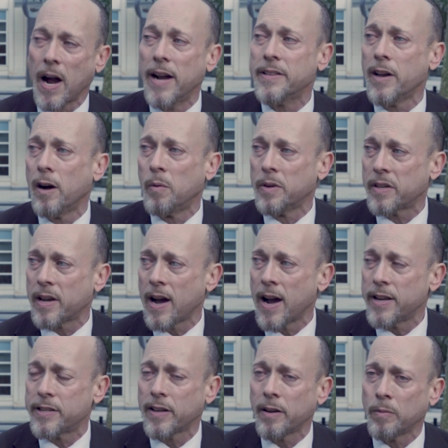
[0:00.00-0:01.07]
I dealt with
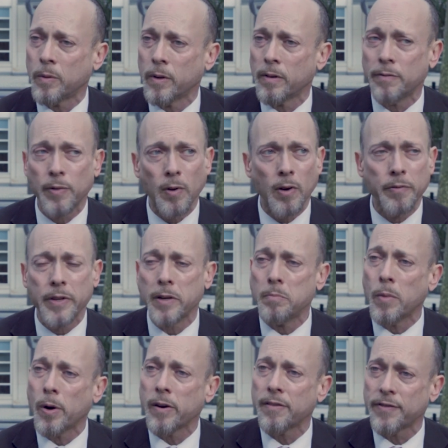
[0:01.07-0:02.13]
guys that were involved in
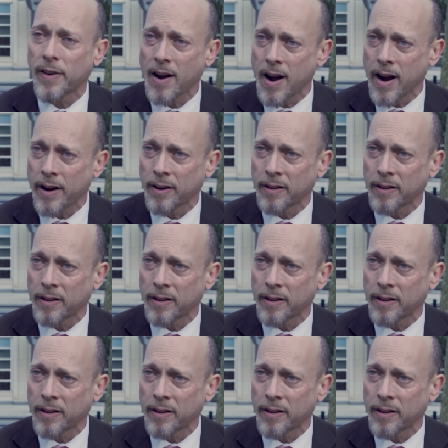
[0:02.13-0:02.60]
murder for hire,